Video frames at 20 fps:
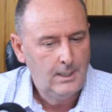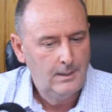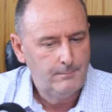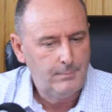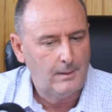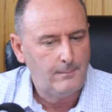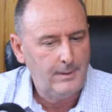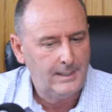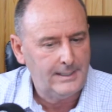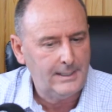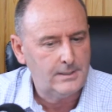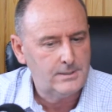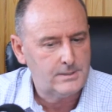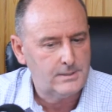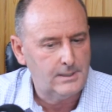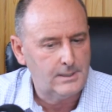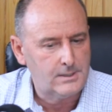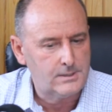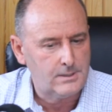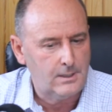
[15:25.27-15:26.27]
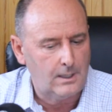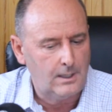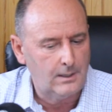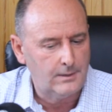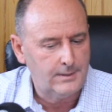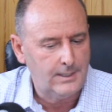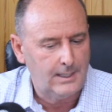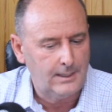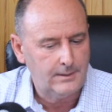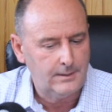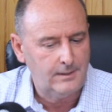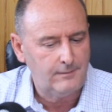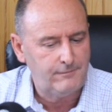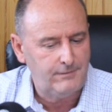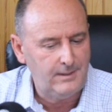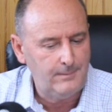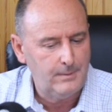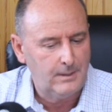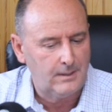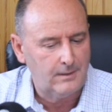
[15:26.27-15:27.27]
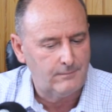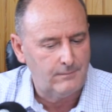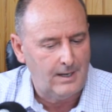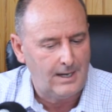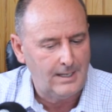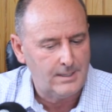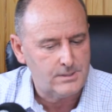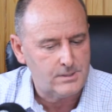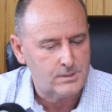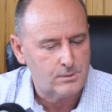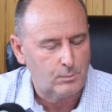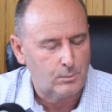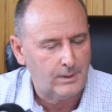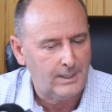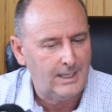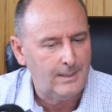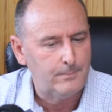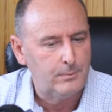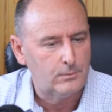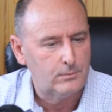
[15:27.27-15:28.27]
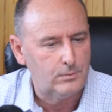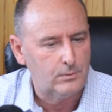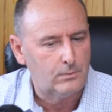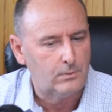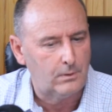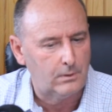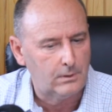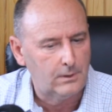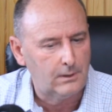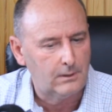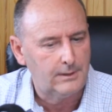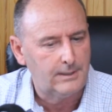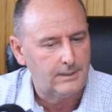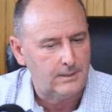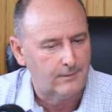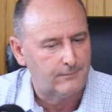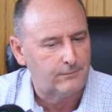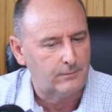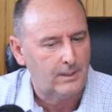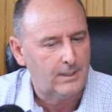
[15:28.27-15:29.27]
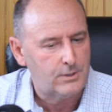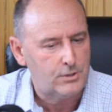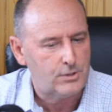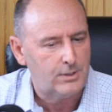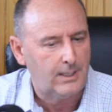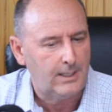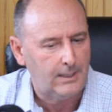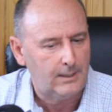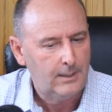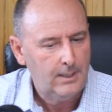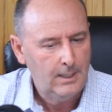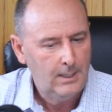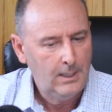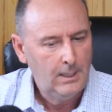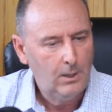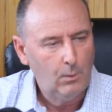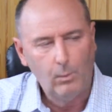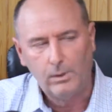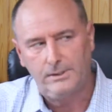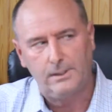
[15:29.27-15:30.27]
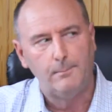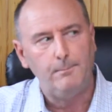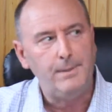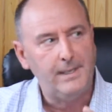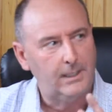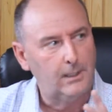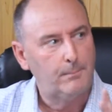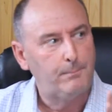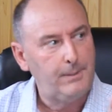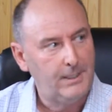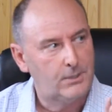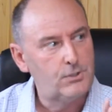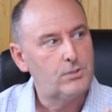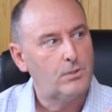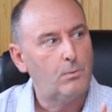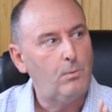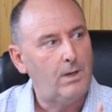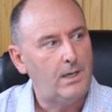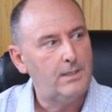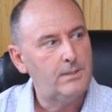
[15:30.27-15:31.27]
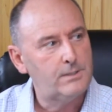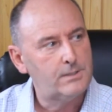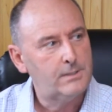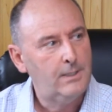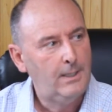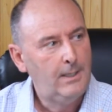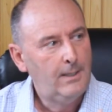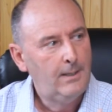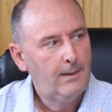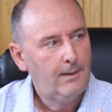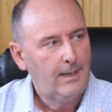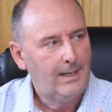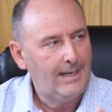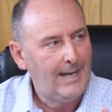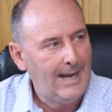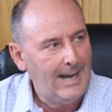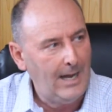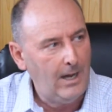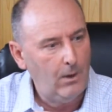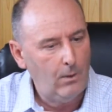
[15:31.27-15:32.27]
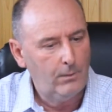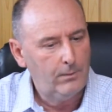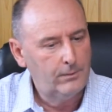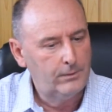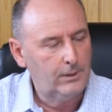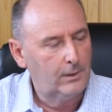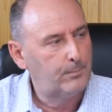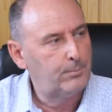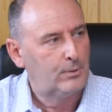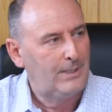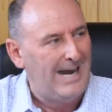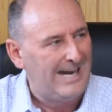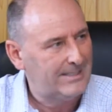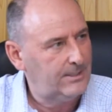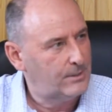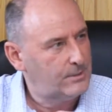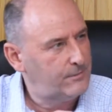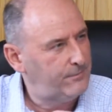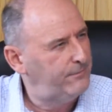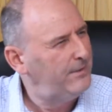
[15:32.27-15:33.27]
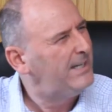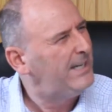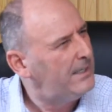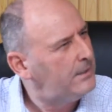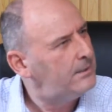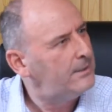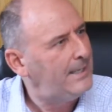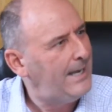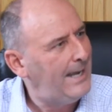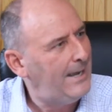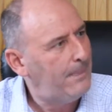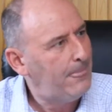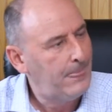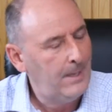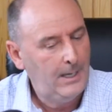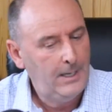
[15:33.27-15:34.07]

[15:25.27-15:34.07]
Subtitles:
but my instincts are that the female advisors were able to clearly differentiate what the bigger picture was and how their practice fit into that,